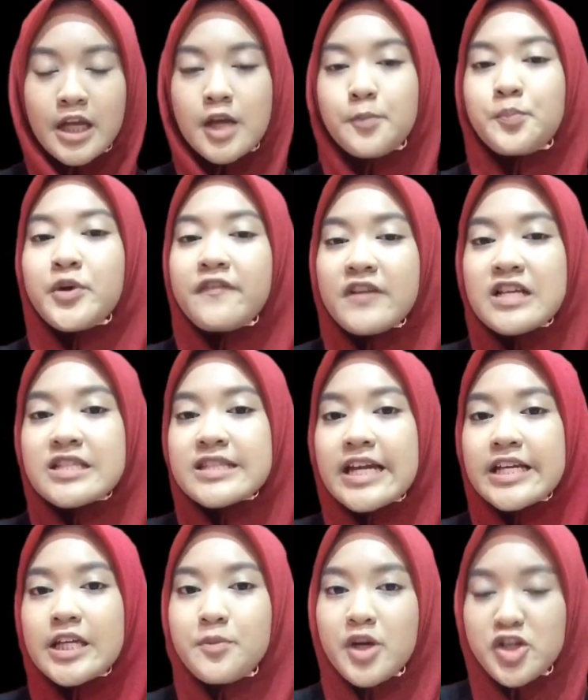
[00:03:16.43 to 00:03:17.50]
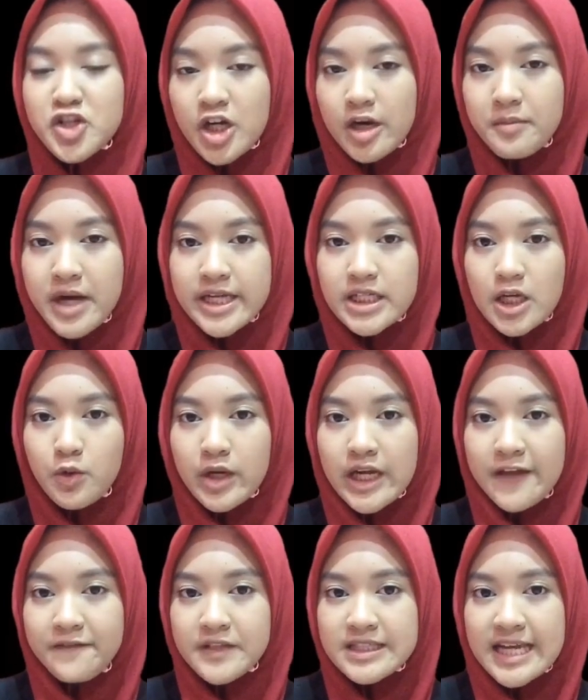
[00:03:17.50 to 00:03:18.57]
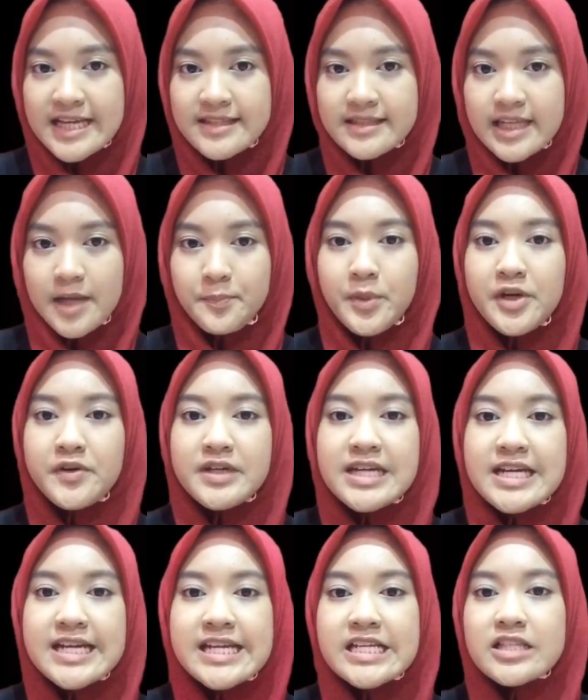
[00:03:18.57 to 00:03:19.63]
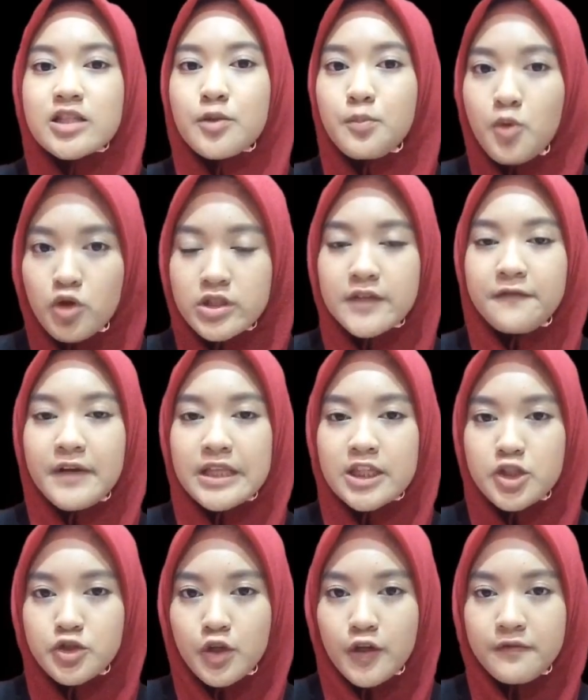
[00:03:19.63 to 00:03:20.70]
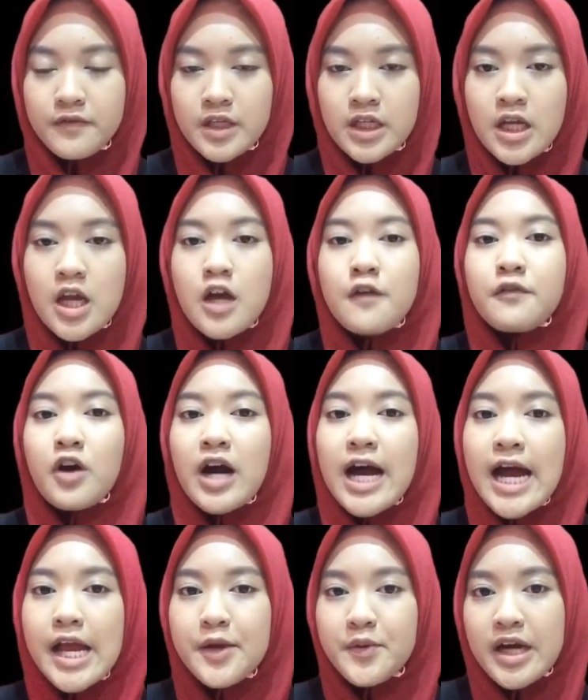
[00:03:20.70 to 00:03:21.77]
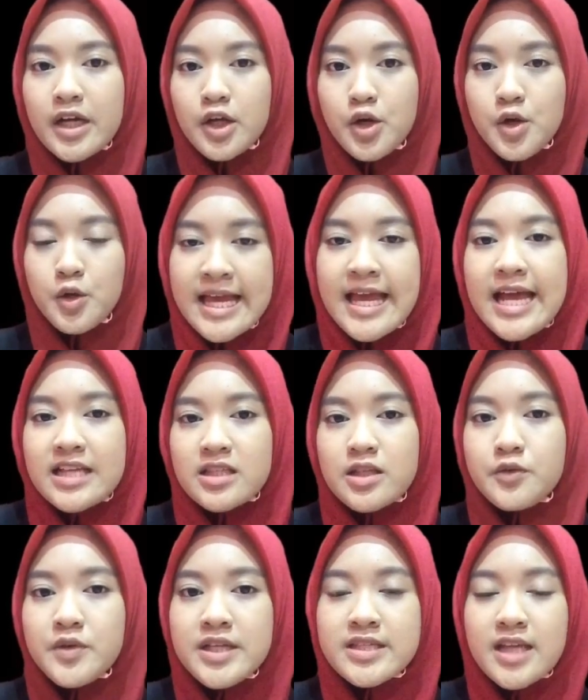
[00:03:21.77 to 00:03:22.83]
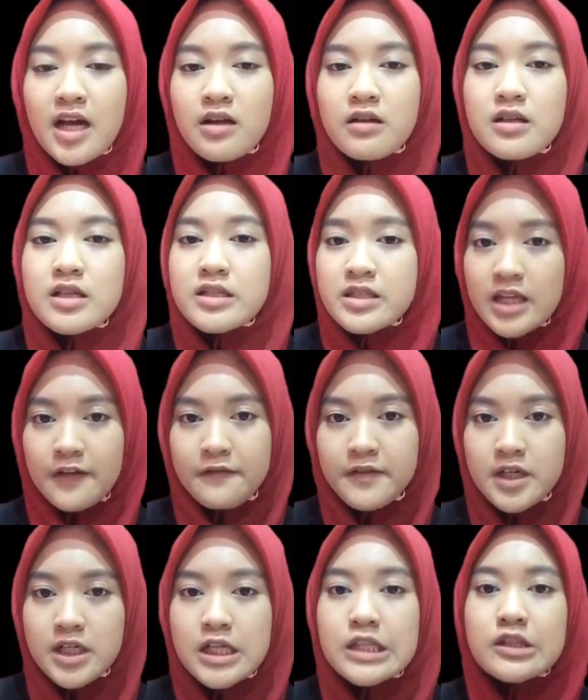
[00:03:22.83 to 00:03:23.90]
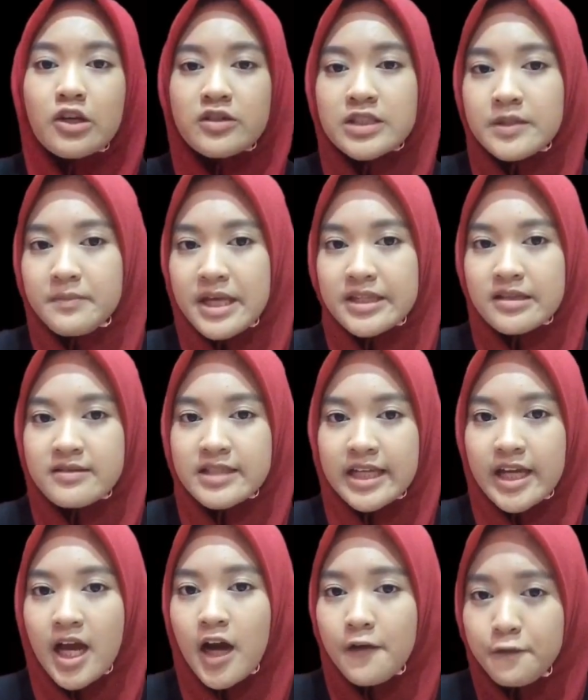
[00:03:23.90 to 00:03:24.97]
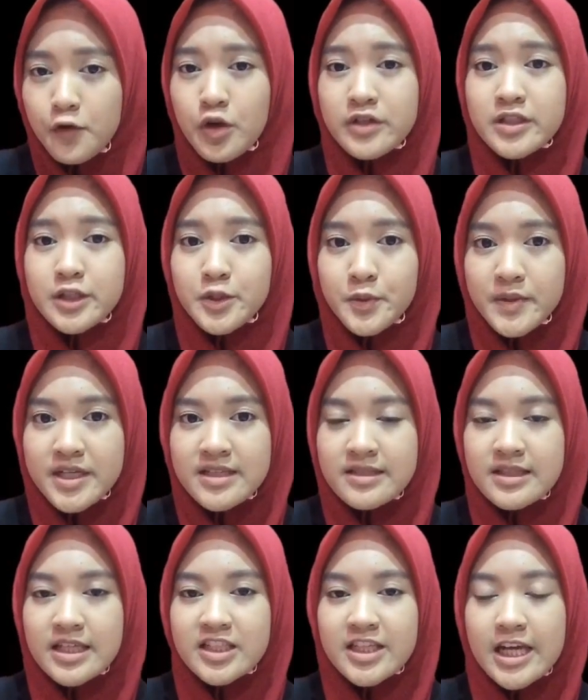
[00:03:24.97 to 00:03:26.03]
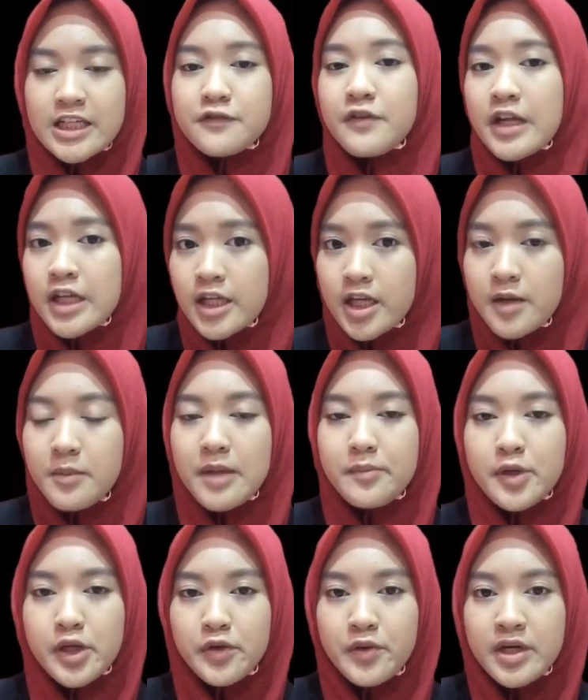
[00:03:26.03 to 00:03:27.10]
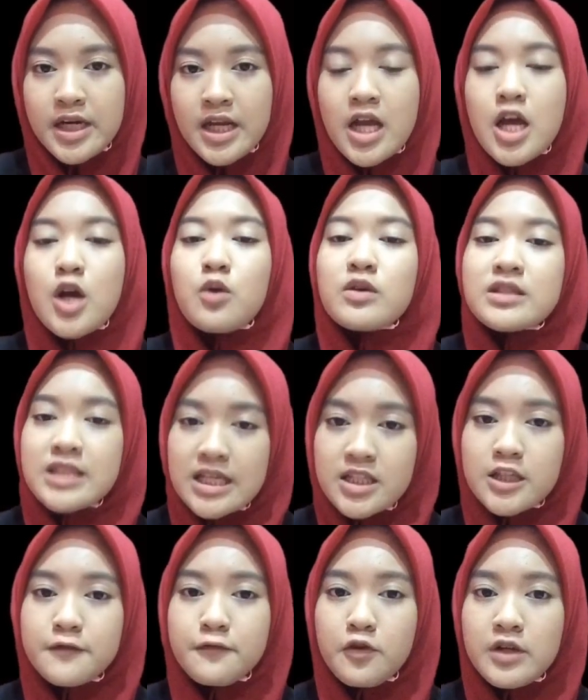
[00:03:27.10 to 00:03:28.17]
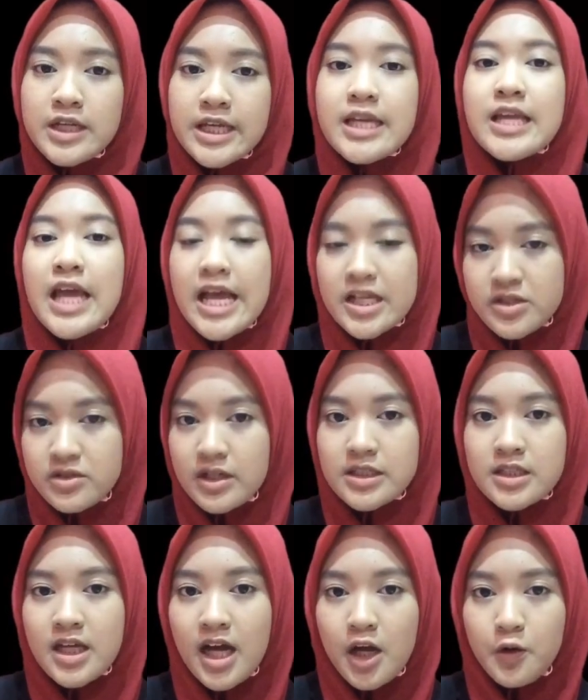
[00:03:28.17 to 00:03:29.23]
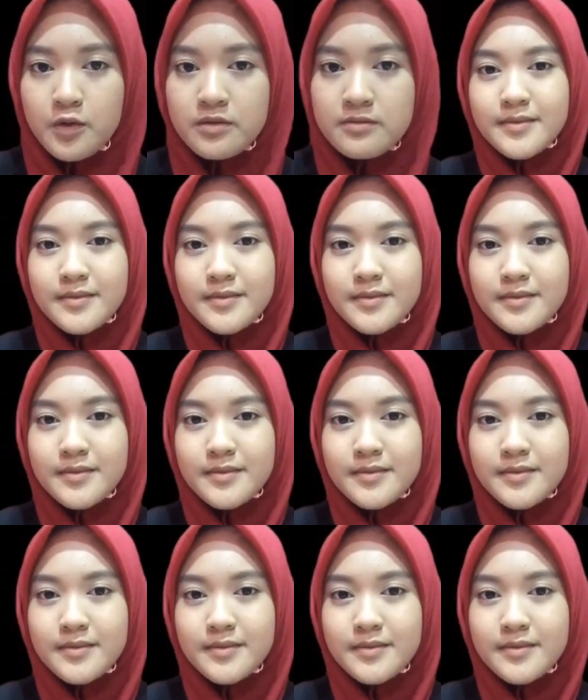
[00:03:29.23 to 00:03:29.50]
Previous study by Sharma and Dhawan emphasized that pyridine is the most effective solvent for high-rank coal. As a result, sulfur, toxic metals and harmful constituents such as vanadium and mercury were successfully extracted out.